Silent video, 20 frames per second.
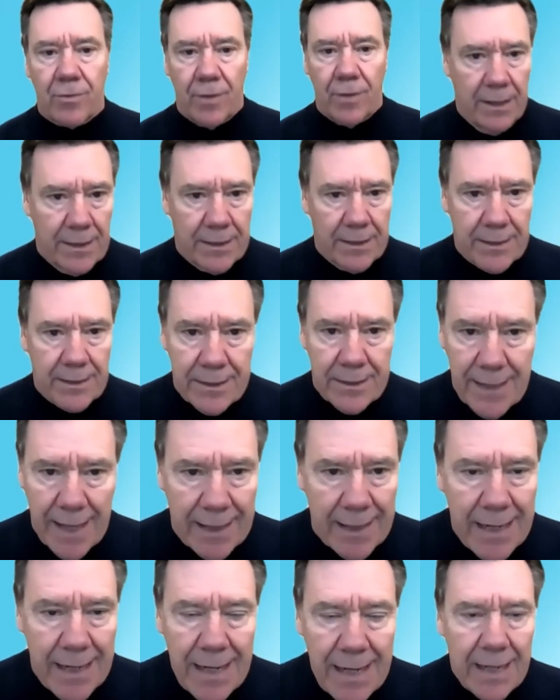is that
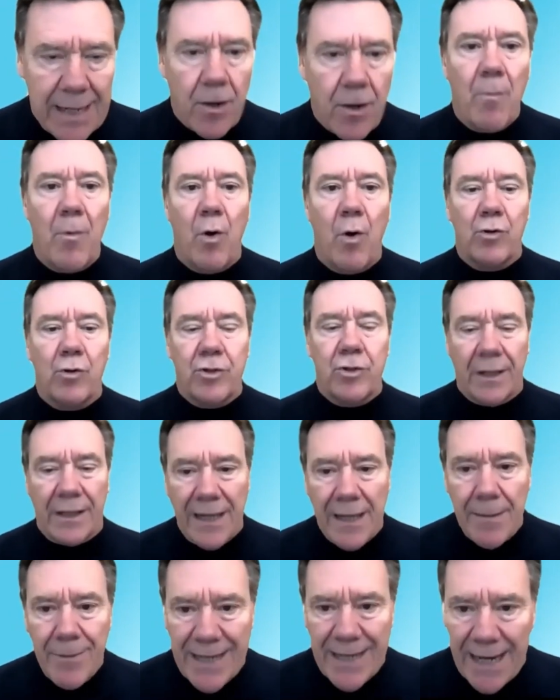it almost
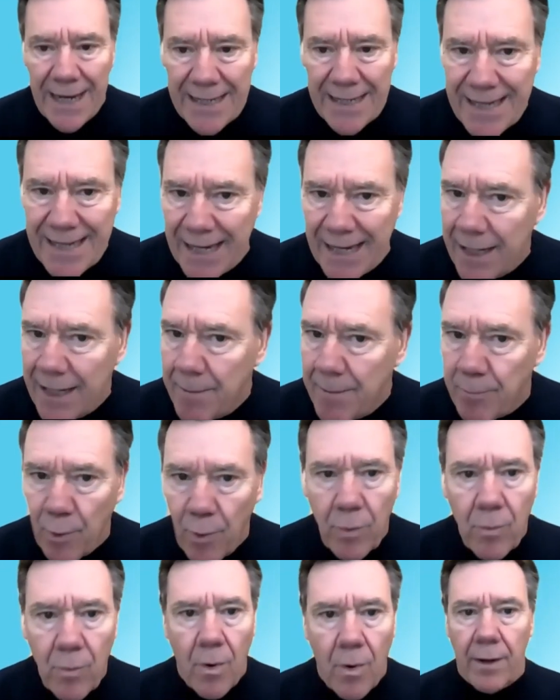eliminates any bulk
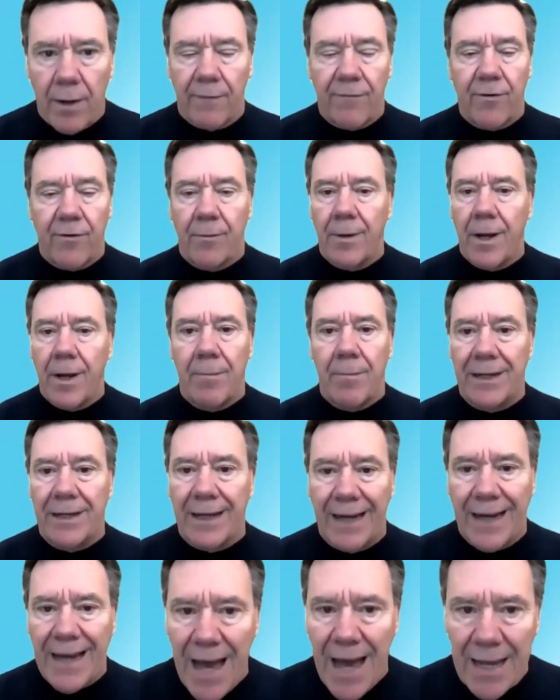water from coming in
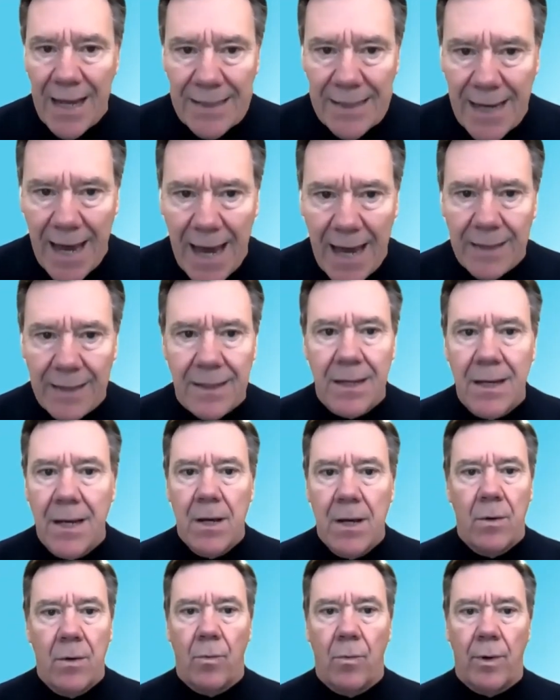contact
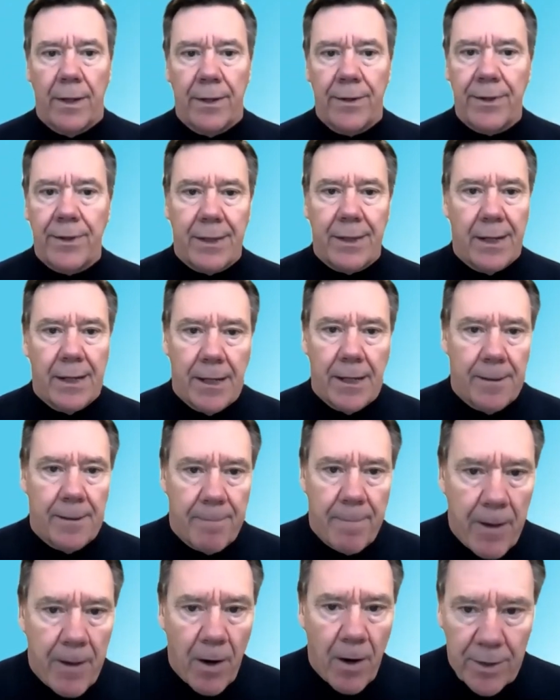with
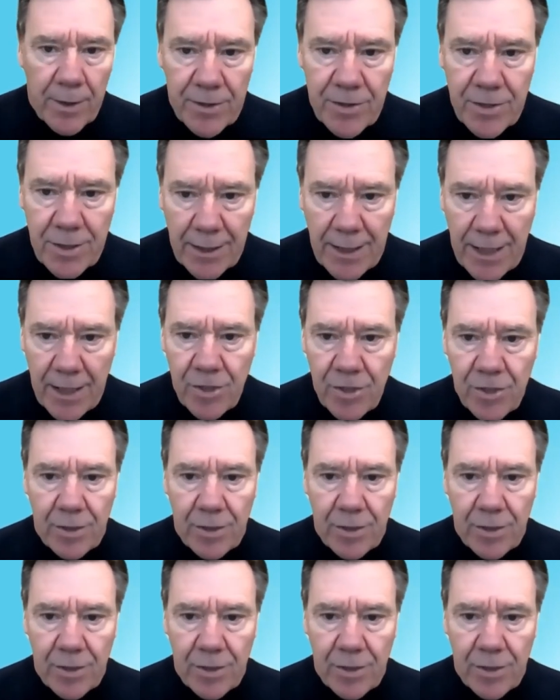our insulation.